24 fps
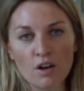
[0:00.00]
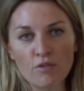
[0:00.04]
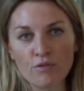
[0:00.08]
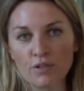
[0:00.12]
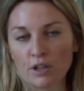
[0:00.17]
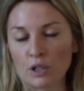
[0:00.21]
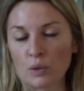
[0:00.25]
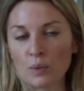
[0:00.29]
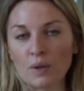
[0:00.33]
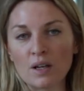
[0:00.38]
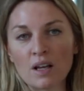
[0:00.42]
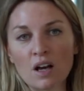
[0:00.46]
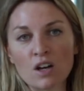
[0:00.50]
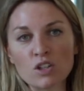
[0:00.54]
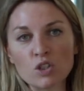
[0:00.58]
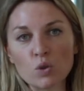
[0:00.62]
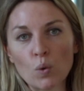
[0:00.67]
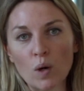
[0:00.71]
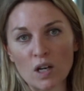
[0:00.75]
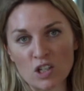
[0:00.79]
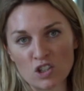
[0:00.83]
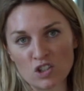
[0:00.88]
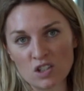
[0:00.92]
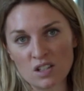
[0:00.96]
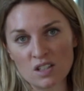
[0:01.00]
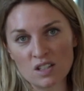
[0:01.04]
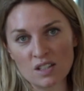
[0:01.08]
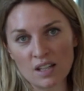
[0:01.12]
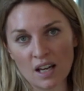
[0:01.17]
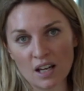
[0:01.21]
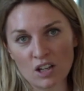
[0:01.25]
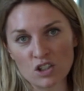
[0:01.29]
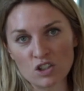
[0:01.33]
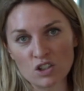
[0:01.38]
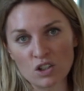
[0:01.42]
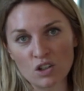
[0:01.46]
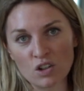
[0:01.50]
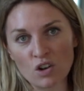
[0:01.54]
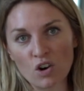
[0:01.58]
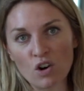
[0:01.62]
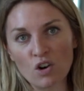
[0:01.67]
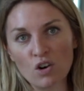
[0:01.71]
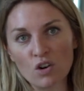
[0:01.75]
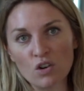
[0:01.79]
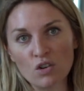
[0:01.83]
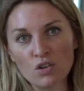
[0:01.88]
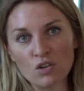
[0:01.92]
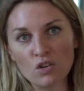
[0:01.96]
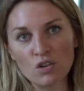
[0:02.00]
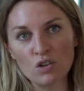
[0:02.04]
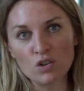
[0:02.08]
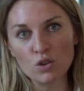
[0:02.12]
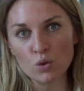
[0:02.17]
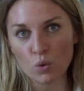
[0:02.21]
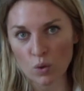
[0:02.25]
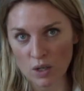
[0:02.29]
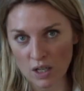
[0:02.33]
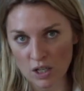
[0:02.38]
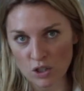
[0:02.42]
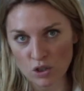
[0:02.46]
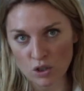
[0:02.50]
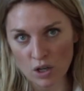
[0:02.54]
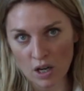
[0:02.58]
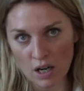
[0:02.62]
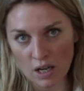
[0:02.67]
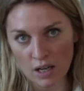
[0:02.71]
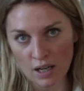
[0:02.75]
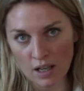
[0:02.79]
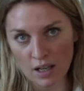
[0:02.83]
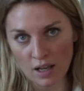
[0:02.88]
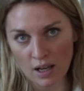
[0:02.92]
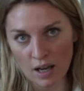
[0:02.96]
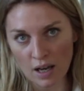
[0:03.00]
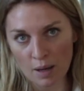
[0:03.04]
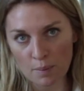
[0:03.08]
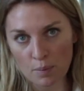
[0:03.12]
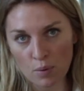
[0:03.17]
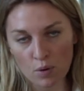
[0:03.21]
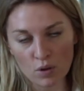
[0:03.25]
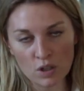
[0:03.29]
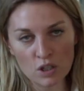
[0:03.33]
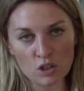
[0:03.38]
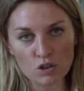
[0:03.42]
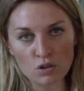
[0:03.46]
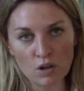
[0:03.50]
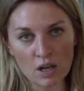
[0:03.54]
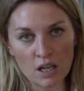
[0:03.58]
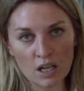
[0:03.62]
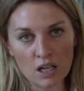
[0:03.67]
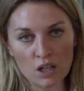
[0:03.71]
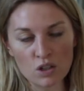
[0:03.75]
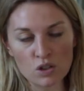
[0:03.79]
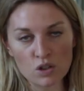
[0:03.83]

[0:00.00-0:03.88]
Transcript: frequently asked questions section on toilet training and potty training.